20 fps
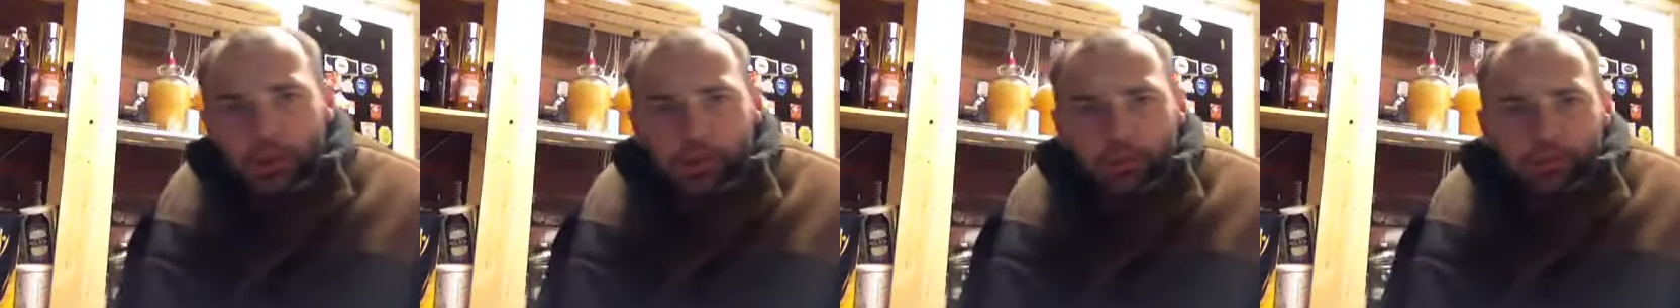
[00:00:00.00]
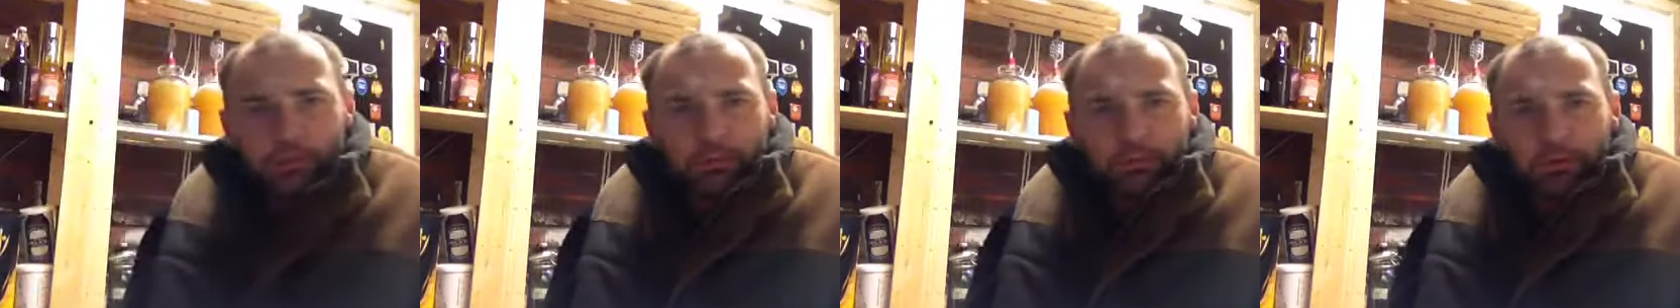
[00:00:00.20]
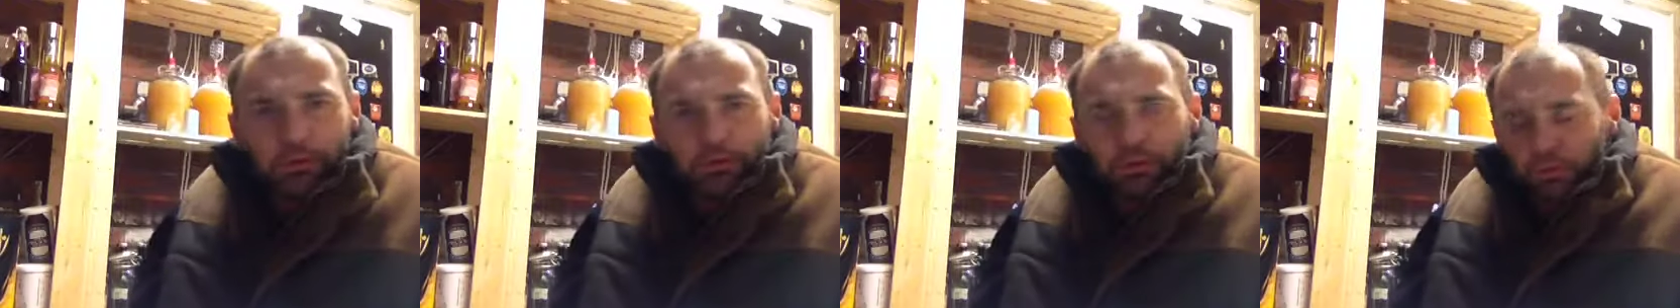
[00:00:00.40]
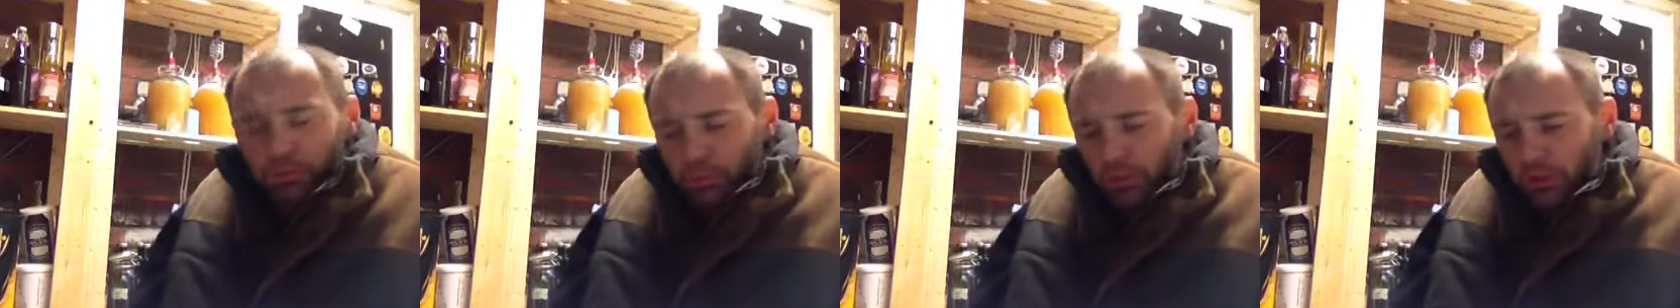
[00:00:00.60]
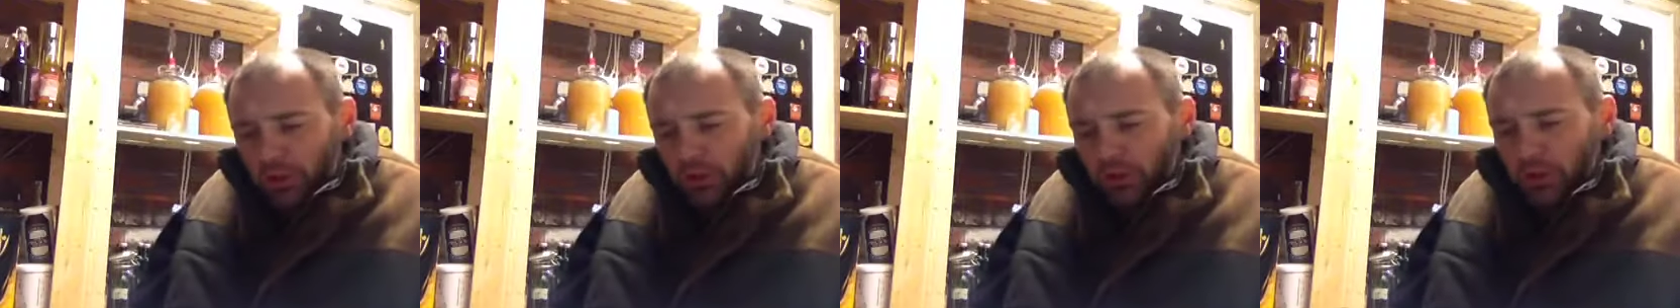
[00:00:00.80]
to do a brew.
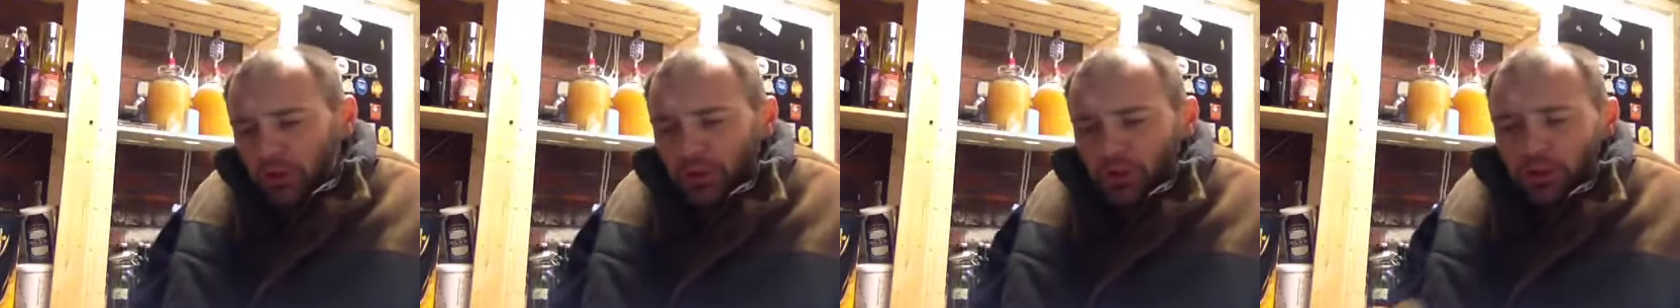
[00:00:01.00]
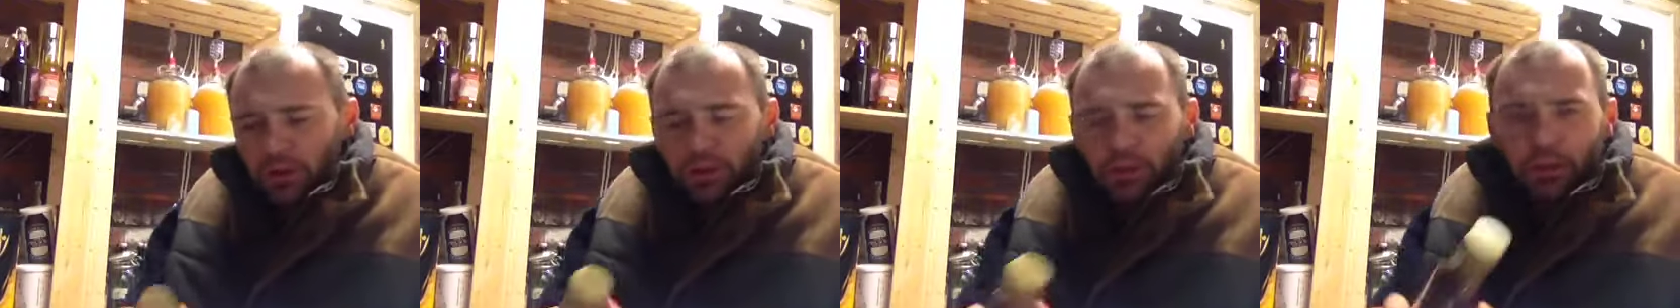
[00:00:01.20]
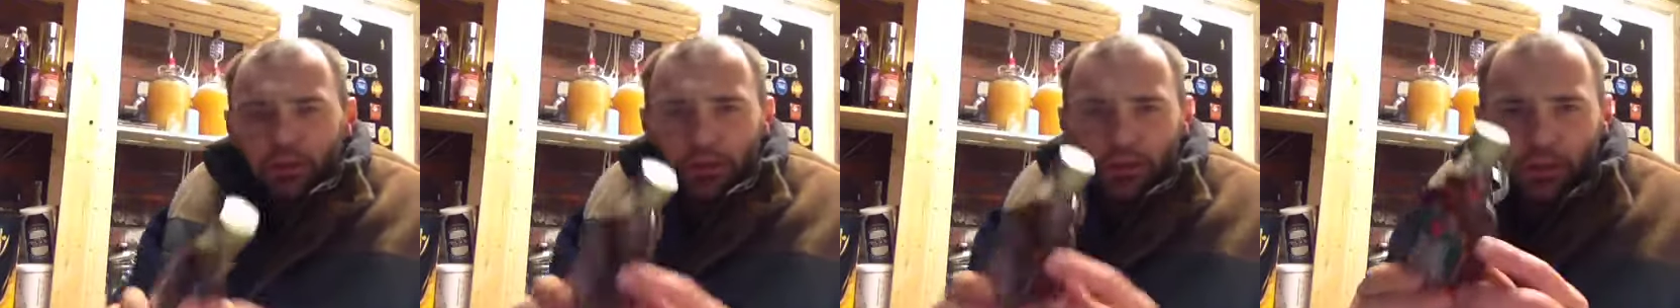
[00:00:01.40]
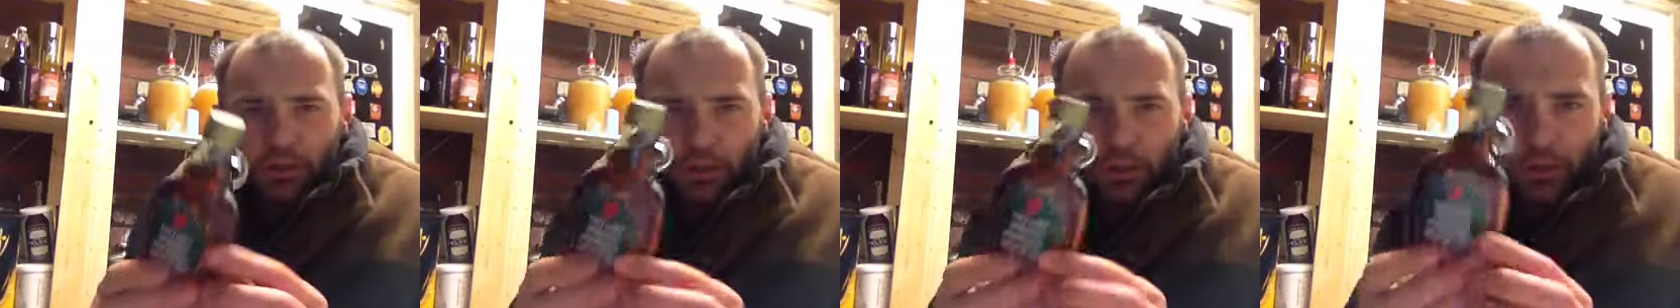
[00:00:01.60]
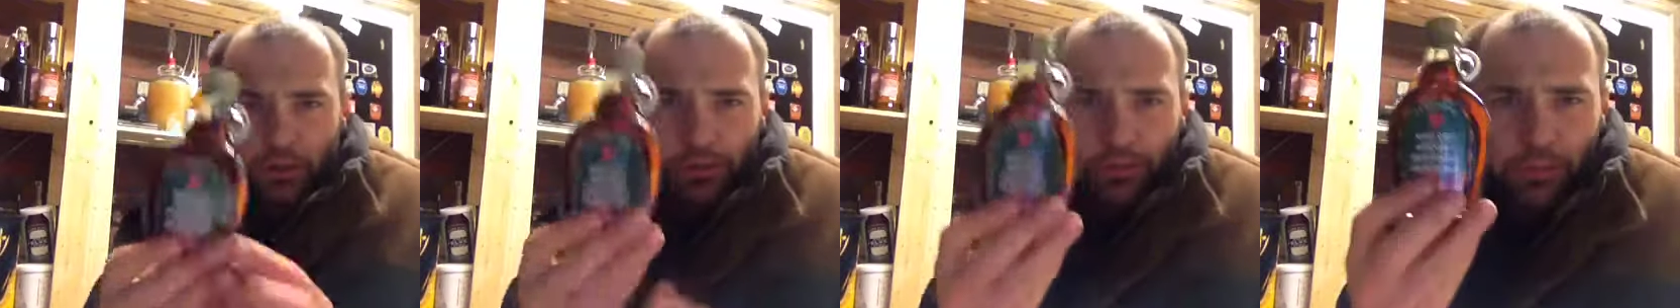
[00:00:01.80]

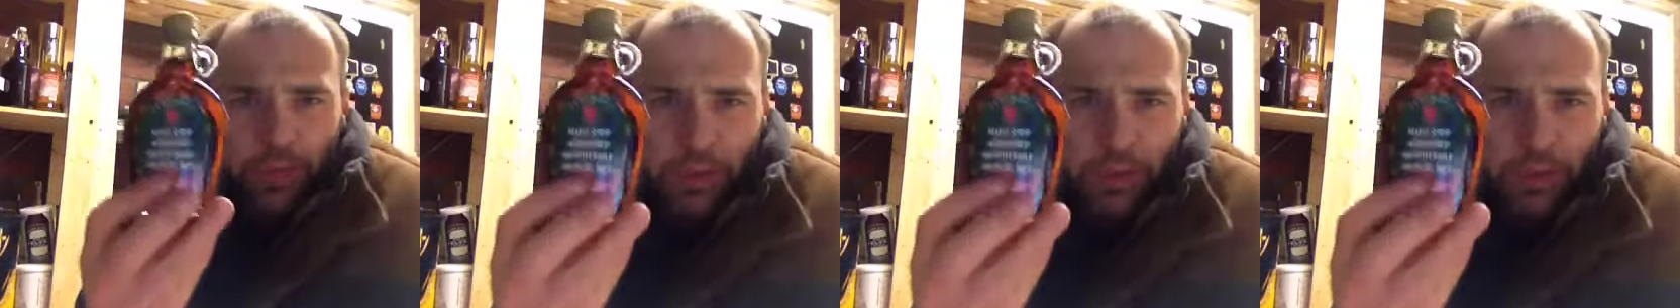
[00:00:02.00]
Some